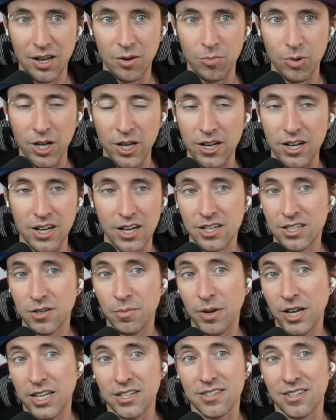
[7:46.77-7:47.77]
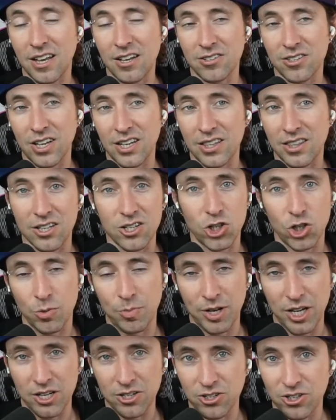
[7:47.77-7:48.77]
But to me, it sounds like the
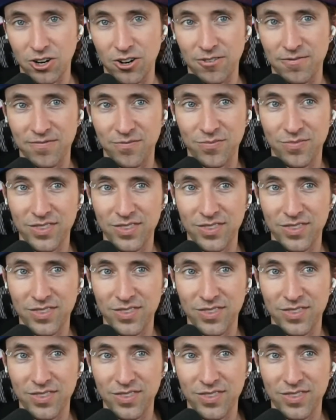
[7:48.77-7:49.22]
Chappelle Show.